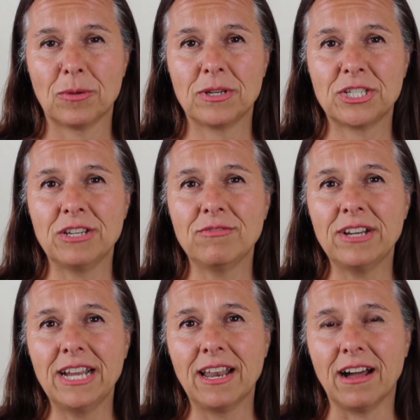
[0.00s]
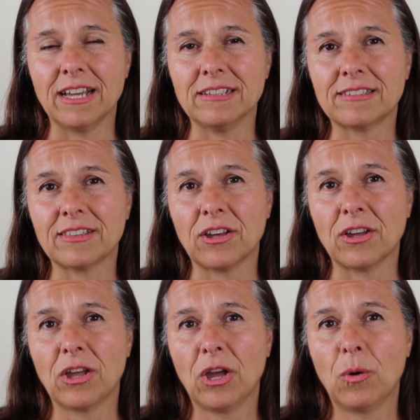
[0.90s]
But she realised
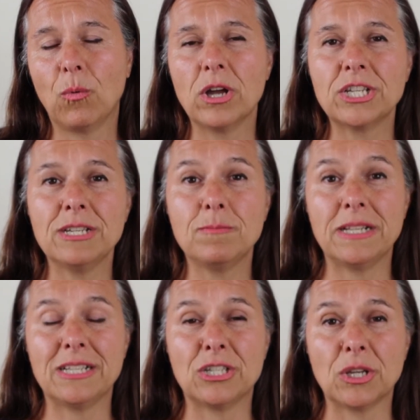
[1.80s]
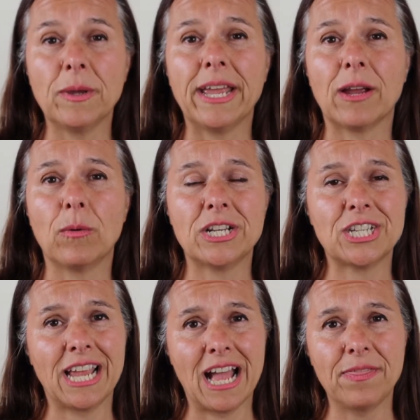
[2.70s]
that what she'd been doing when
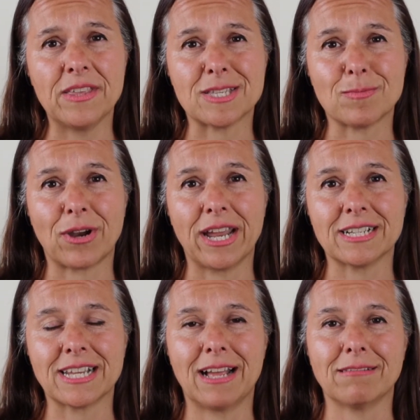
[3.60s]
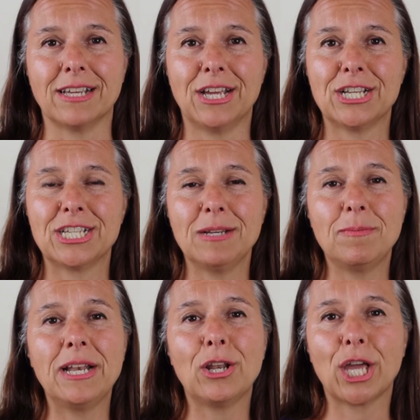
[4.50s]
she had this breakdown, she'd
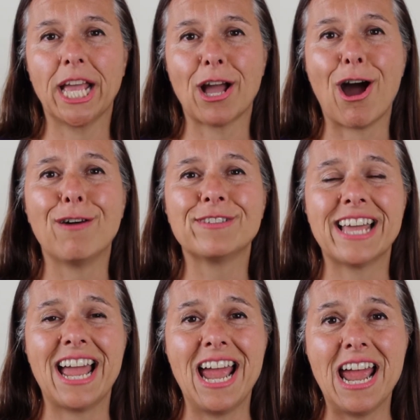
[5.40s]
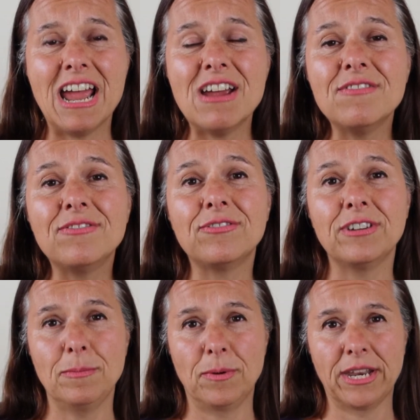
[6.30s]
been looking after
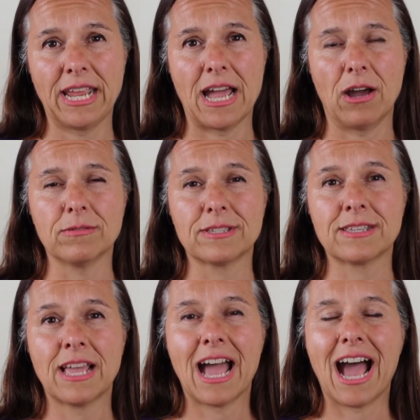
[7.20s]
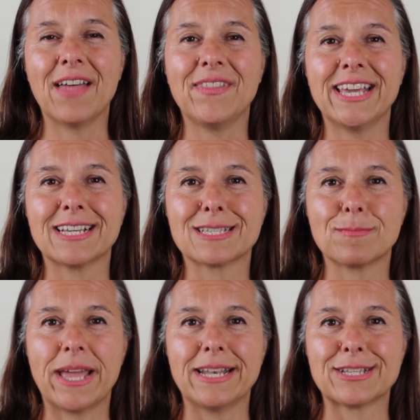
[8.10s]
everybody else at the
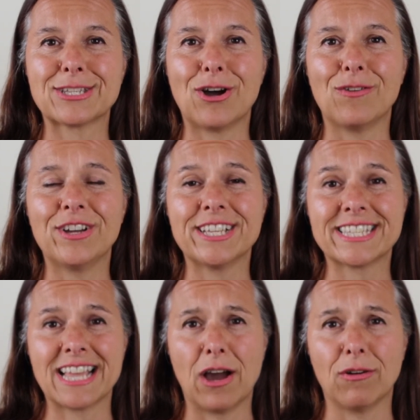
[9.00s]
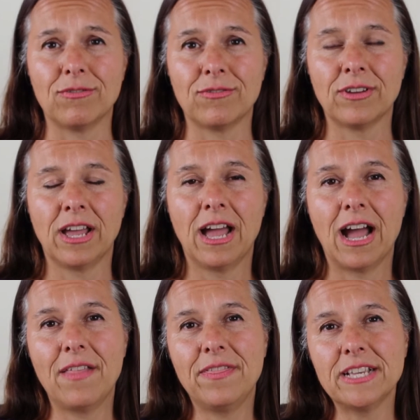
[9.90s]
expense of herself.
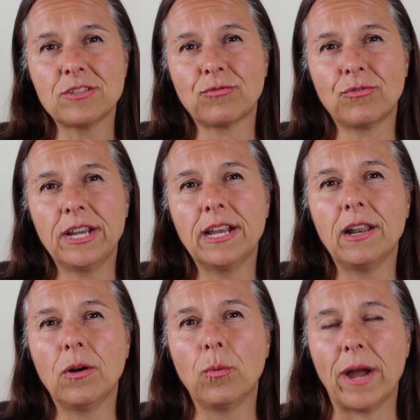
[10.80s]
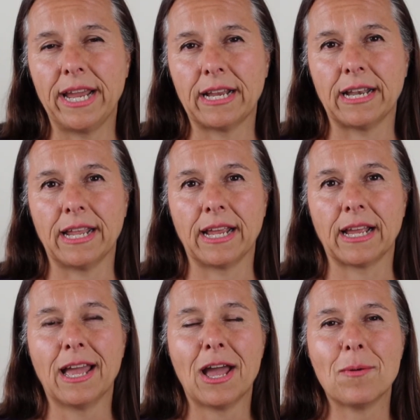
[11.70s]
And this real
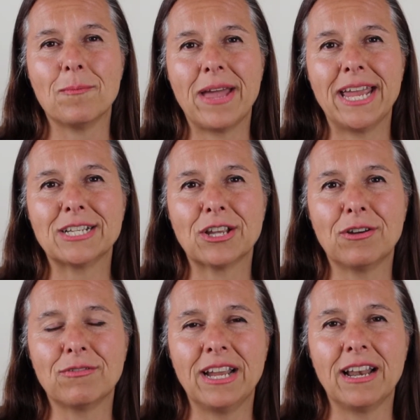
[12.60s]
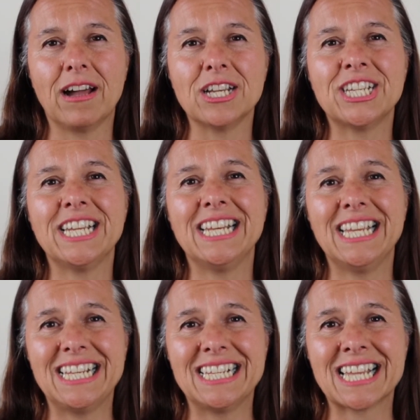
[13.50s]
awakening made her realise she
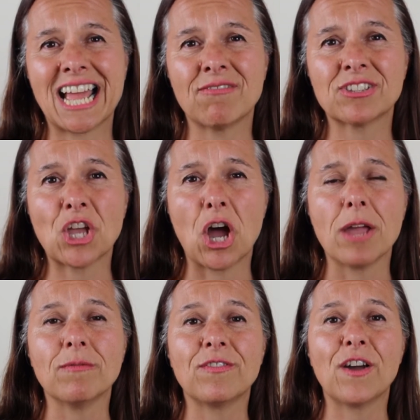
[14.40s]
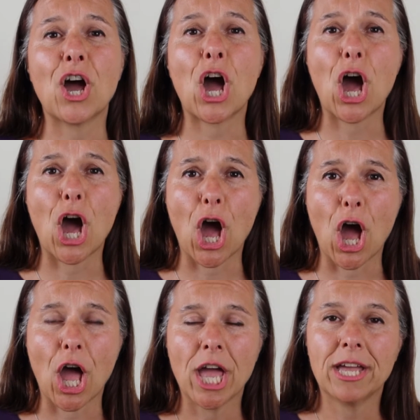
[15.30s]
needed to have time for
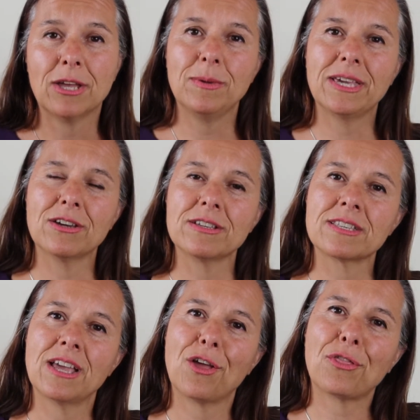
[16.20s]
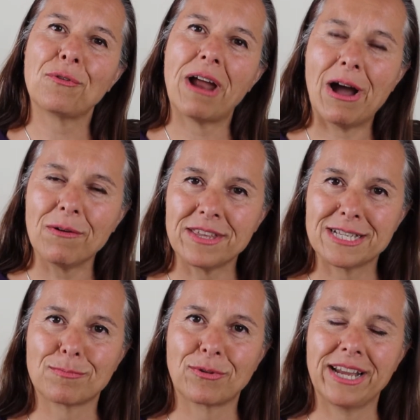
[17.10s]
her because Throughout
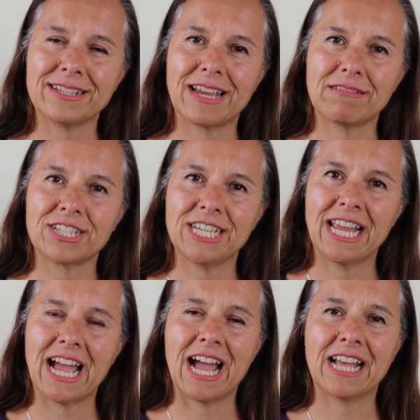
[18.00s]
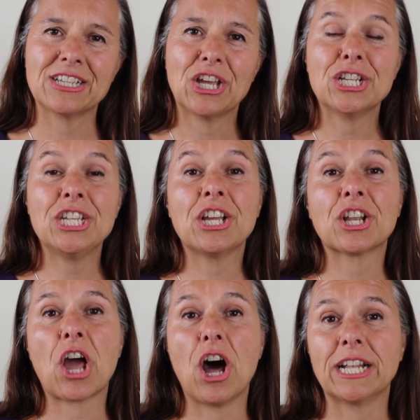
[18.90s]
this breakdown she had, she
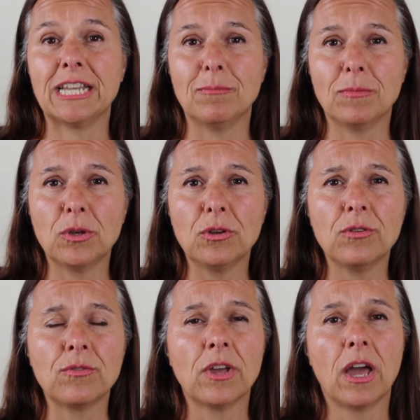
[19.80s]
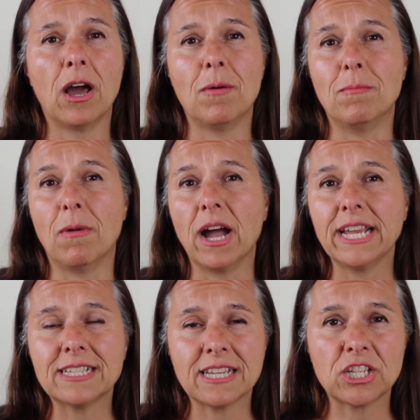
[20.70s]
could hardly move, her
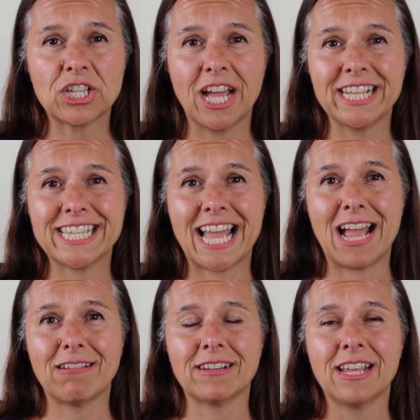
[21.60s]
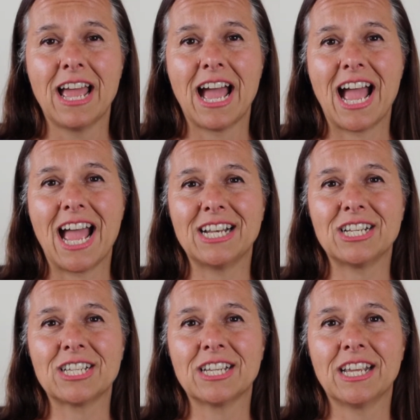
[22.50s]
mind had shut down,
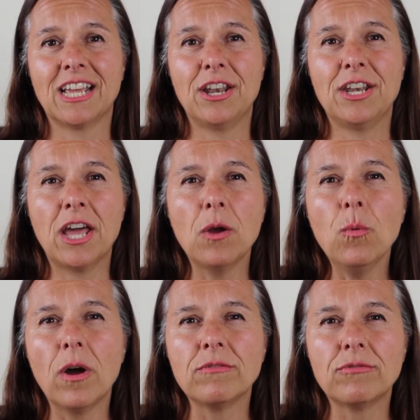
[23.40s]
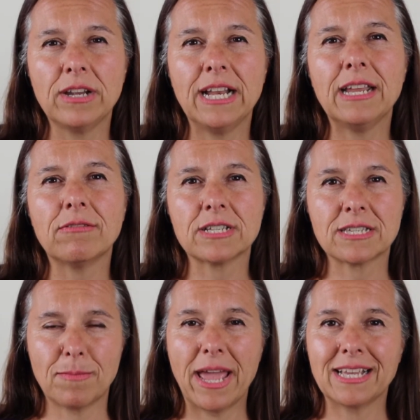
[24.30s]
and no one really
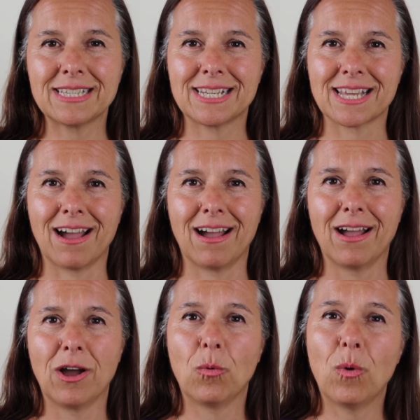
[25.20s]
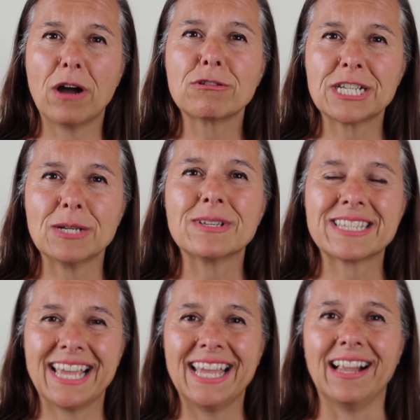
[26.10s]
respected her while she
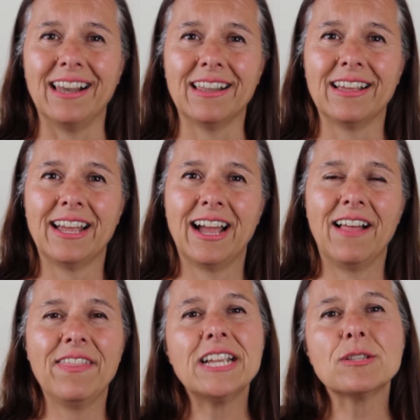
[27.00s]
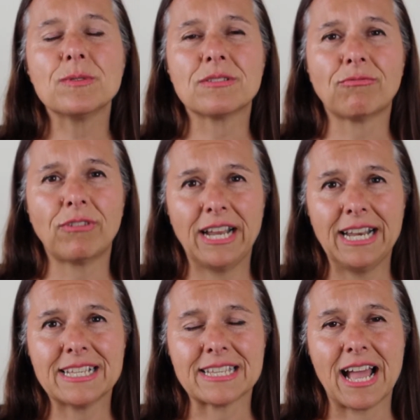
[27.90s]
was ill. And this was
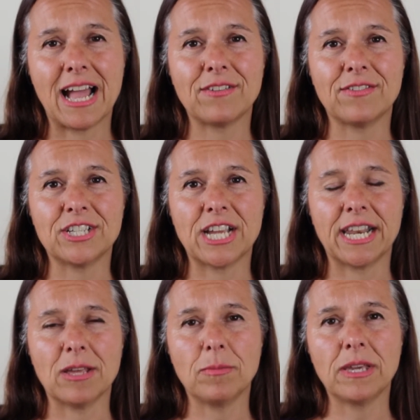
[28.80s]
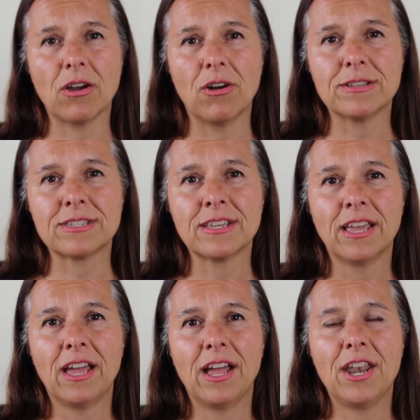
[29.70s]
really sad for Janet because
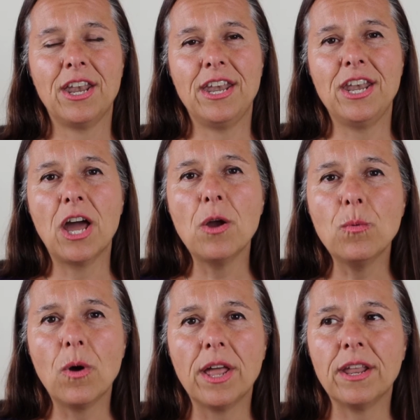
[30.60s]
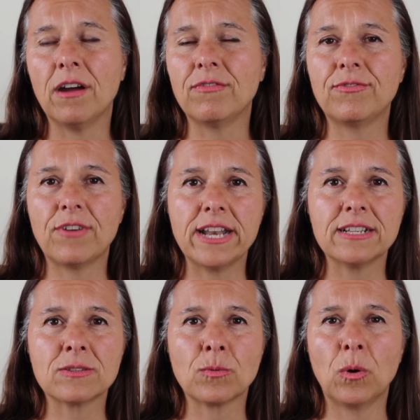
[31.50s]
no one, her
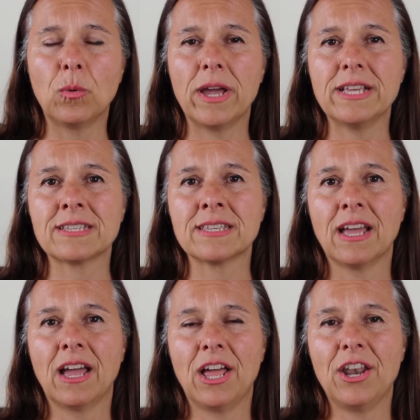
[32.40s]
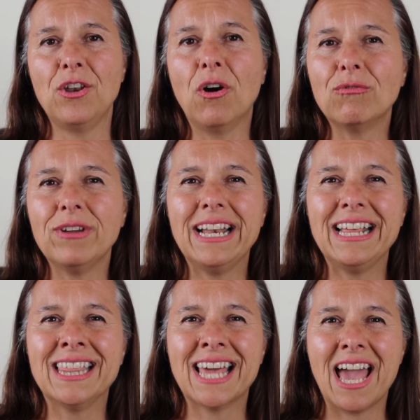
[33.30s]
friends were always not
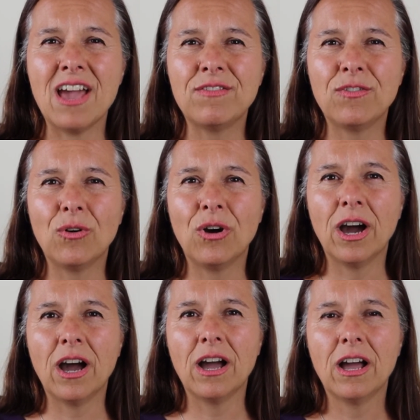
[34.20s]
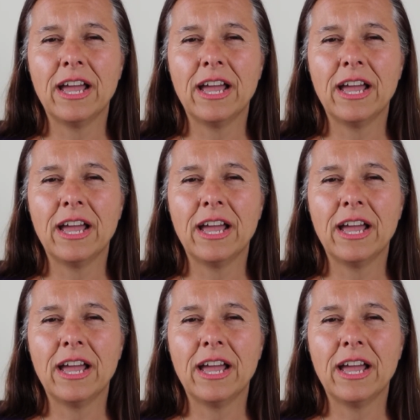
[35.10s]
really there for her.